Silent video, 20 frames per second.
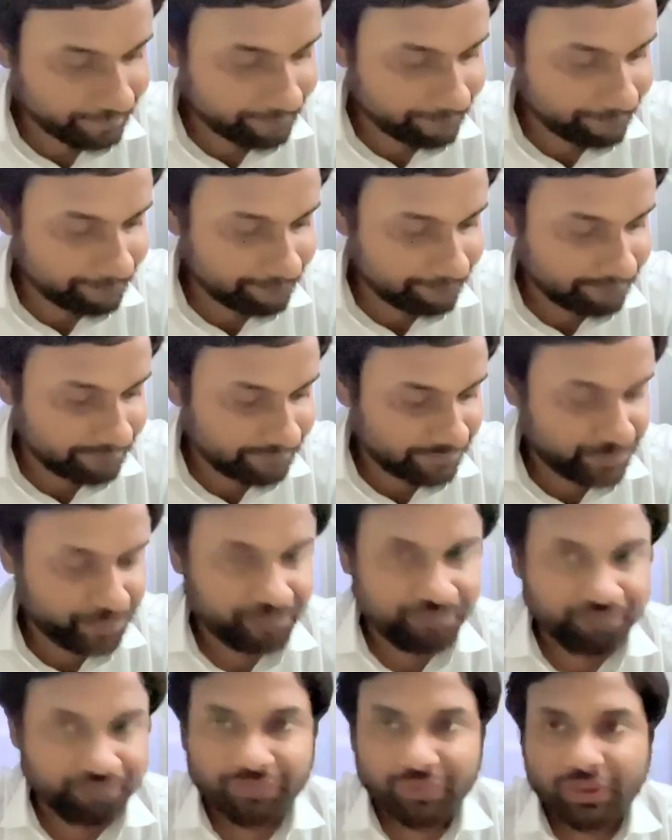To
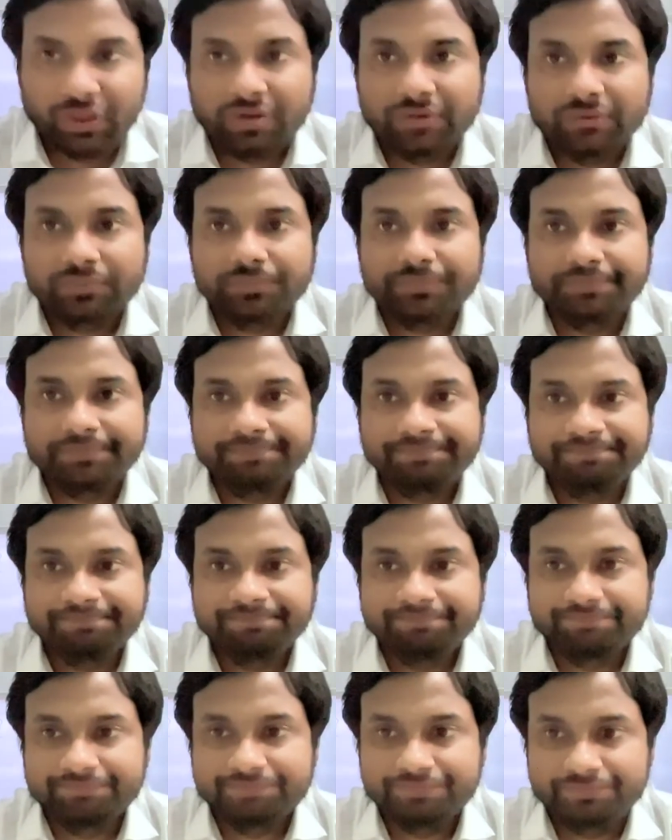conserve power,
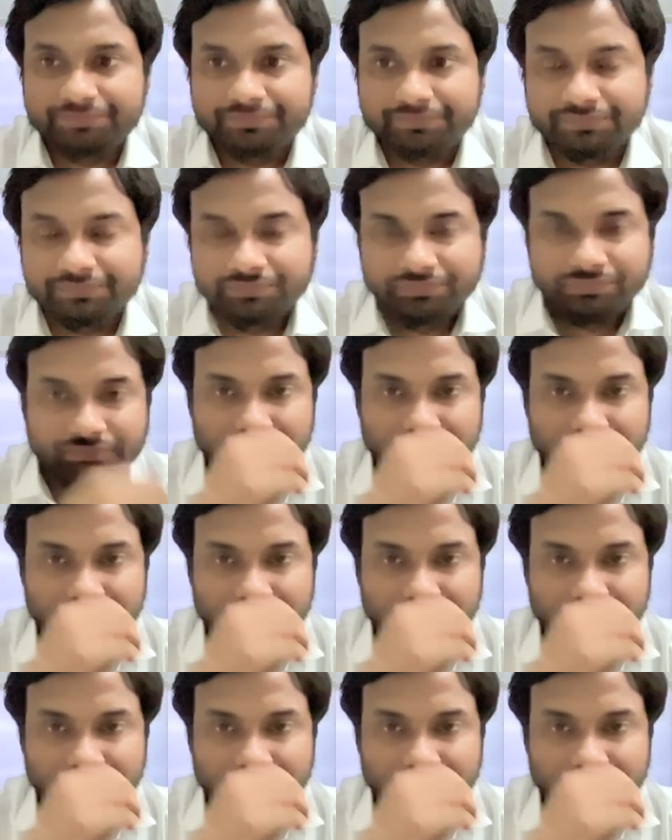wearable can